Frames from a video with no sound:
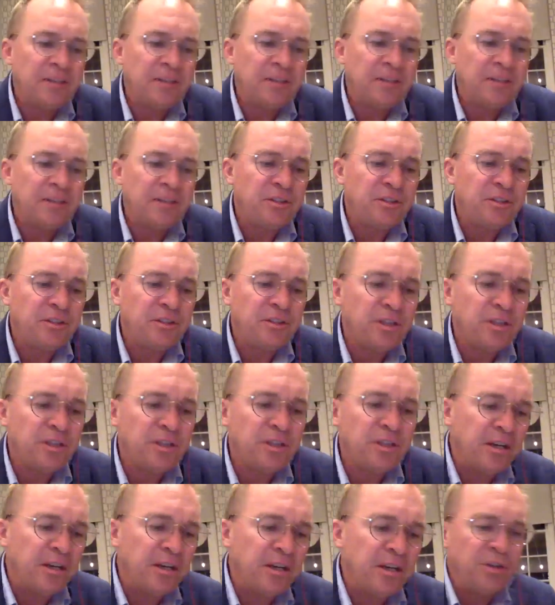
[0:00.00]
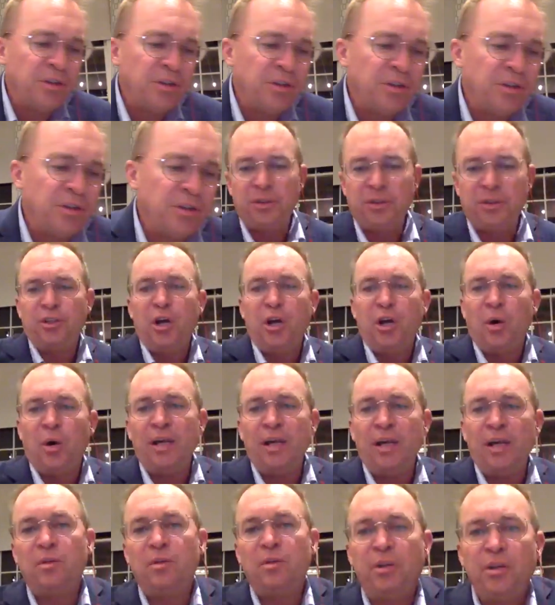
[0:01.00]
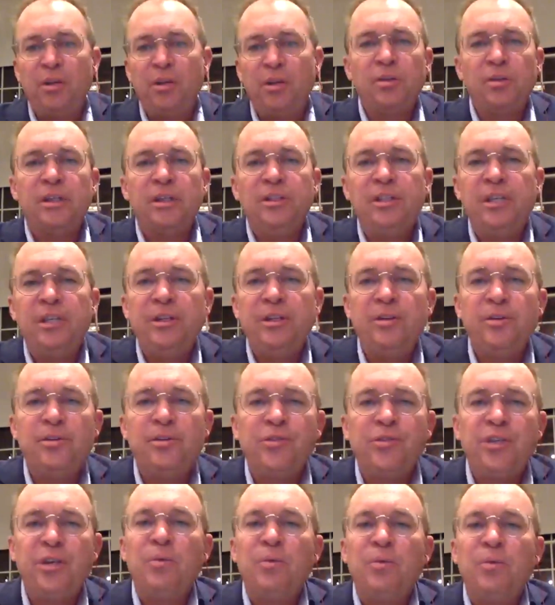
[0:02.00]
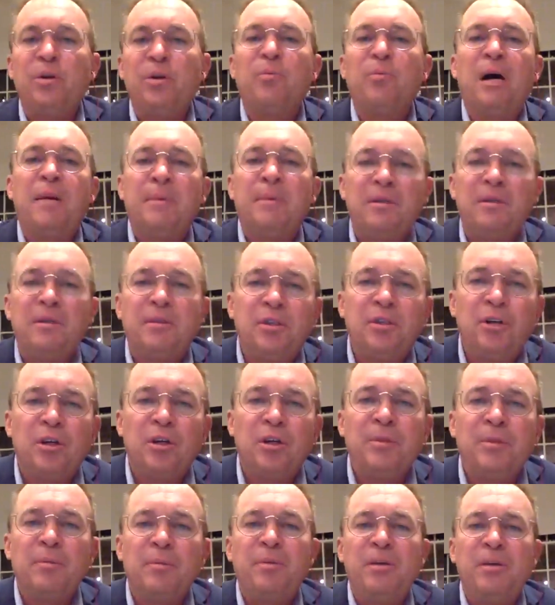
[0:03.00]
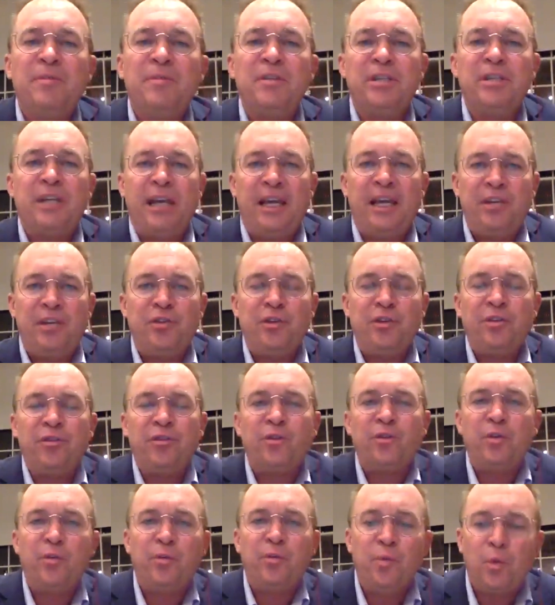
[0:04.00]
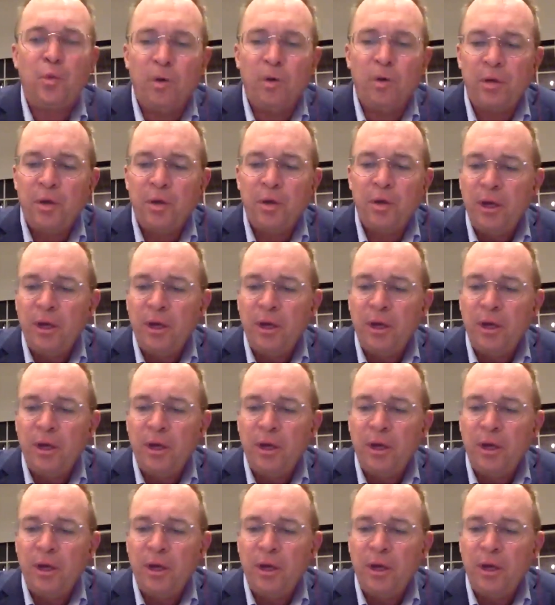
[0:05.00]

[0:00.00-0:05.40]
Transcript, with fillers: second question first, which is no. I think we, you'll continue to see what Obama termed the pivot to Asia and so forth.